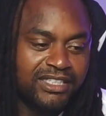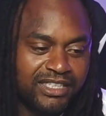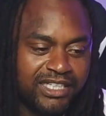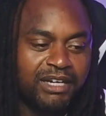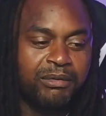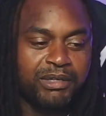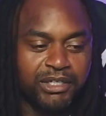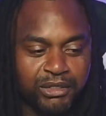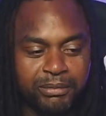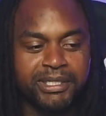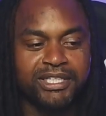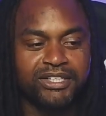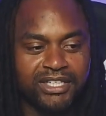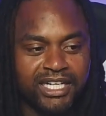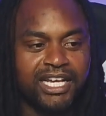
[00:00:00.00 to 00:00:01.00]
Yeah, we do
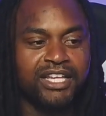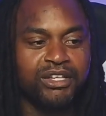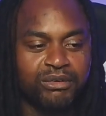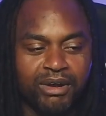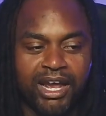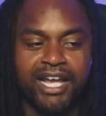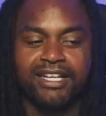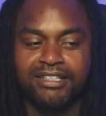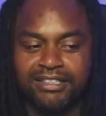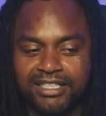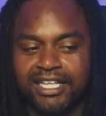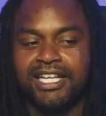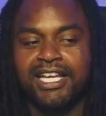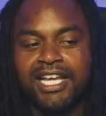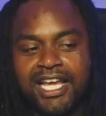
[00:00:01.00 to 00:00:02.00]
each. Yeah, you're right.
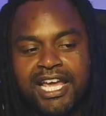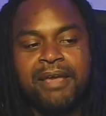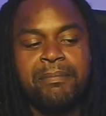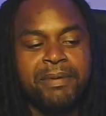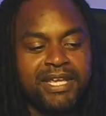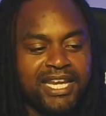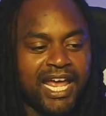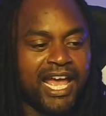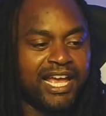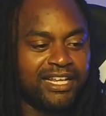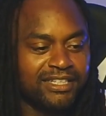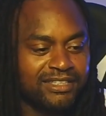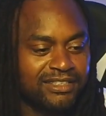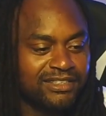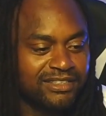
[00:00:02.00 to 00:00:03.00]
It be
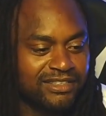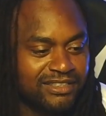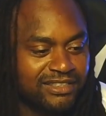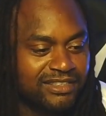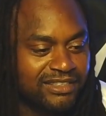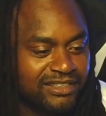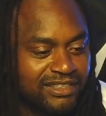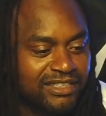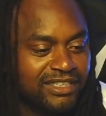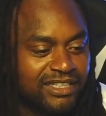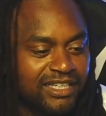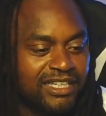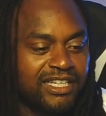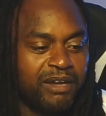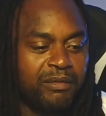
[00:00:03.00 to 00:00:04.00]
that.
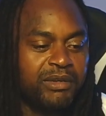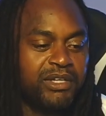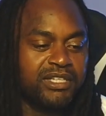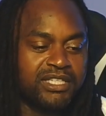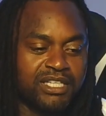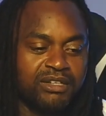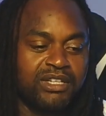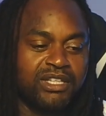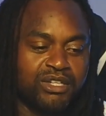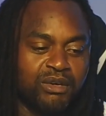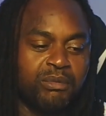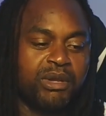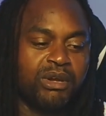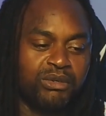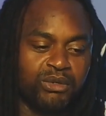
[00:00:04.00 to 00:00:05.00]
Yeah, we just still do
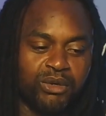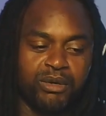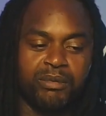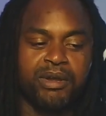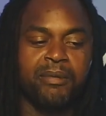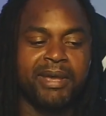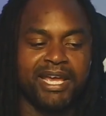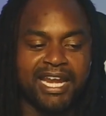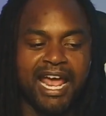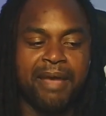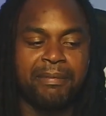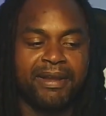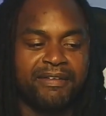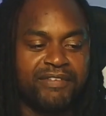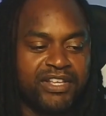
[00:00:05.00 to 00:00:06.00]
it. We gonna do it. We gonna make it
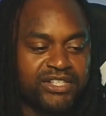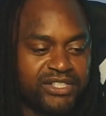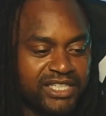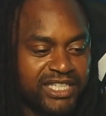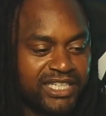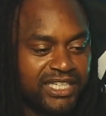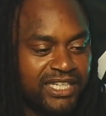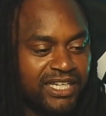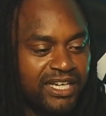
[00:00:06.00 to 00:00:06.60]
happen eventually.